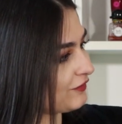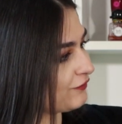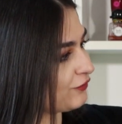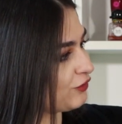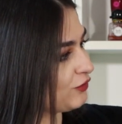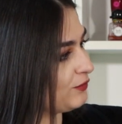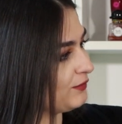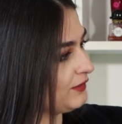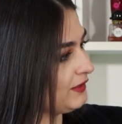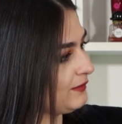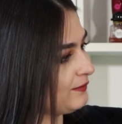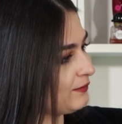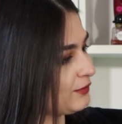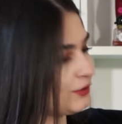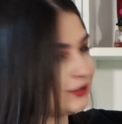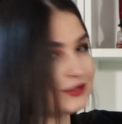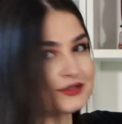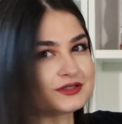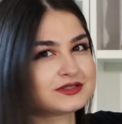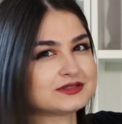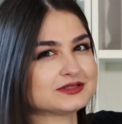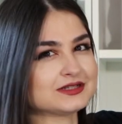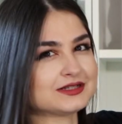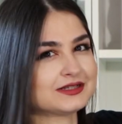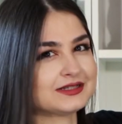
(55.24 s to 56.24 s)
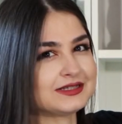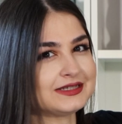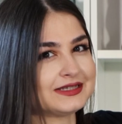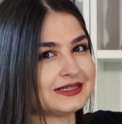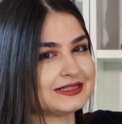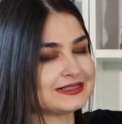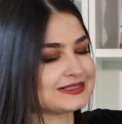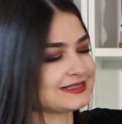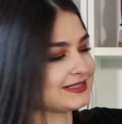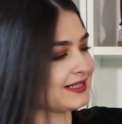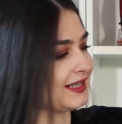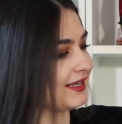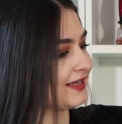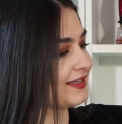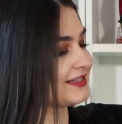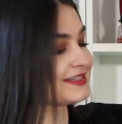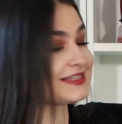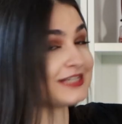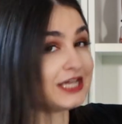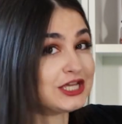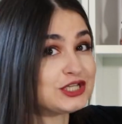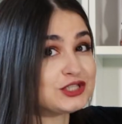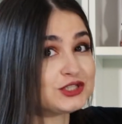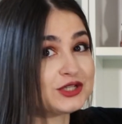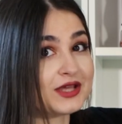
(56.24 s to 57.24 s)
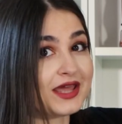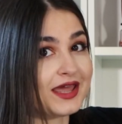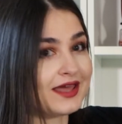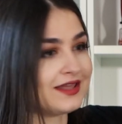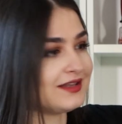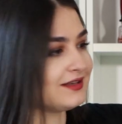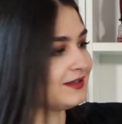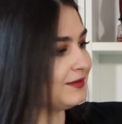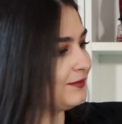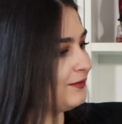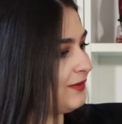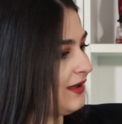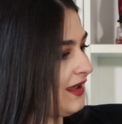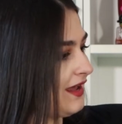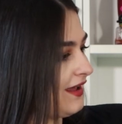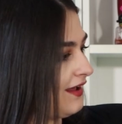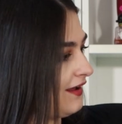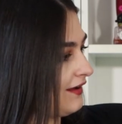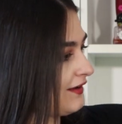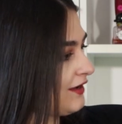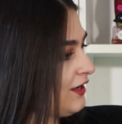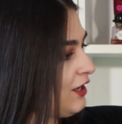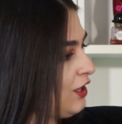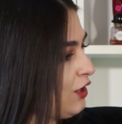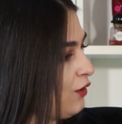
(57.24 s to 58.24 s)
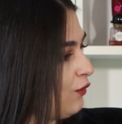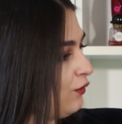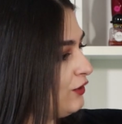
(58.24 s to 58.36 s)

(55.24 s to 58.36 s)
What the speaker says: For me personally, it's like such a handy bag,